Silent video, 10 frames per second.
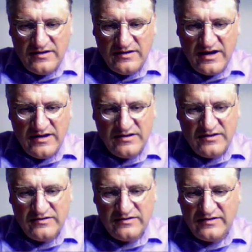
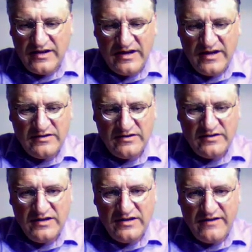9, 10,
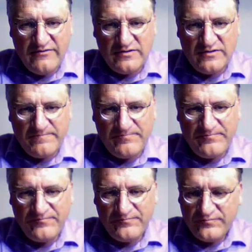11.
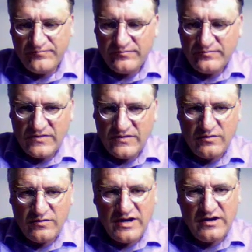
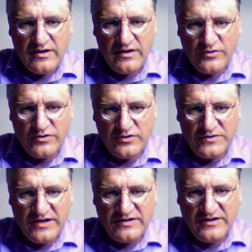Okay, and what you
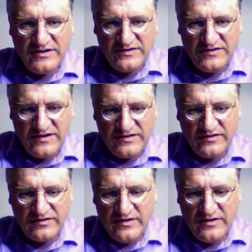obtain is
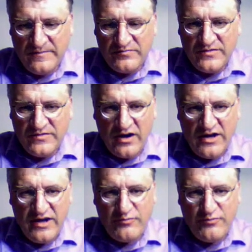this. Now,
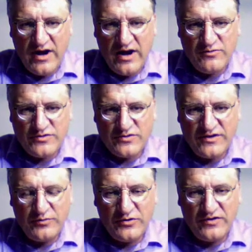A prime, the
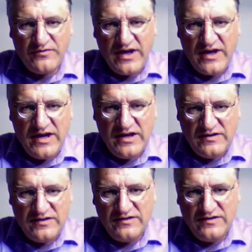transpose of
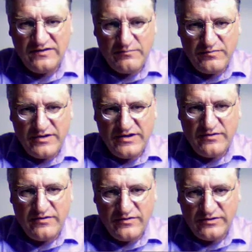A, is
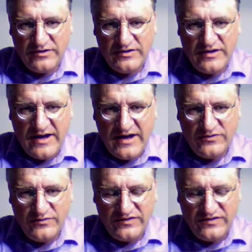simply written
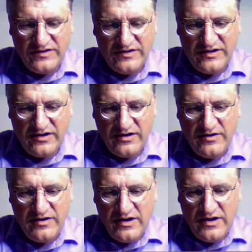as you see
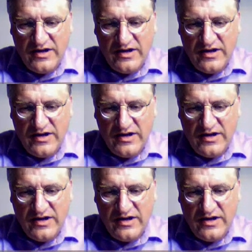here.